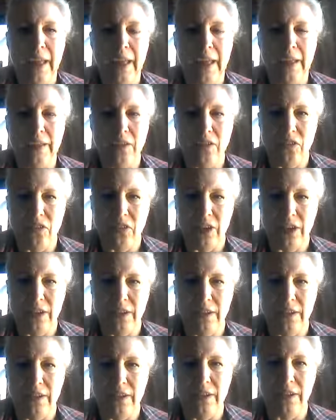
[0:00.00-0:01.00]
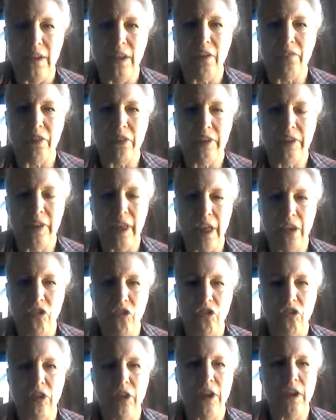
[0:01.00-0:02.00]
And nevertheless,
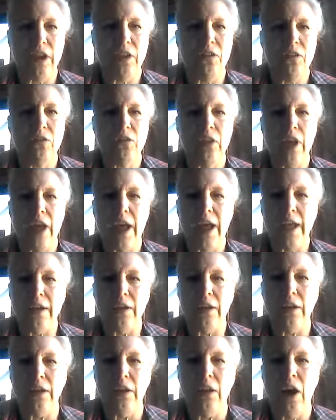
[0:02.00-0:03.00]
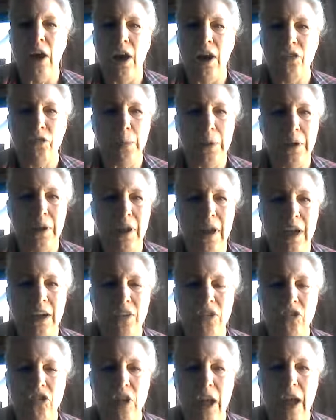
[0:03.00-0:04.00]
she stayed
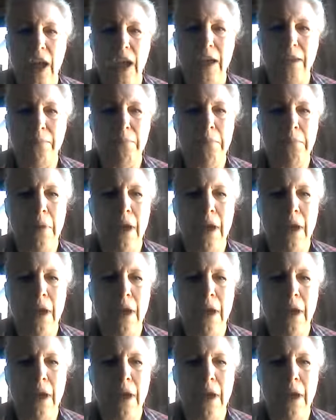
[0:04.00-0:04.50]
hospitalized. She had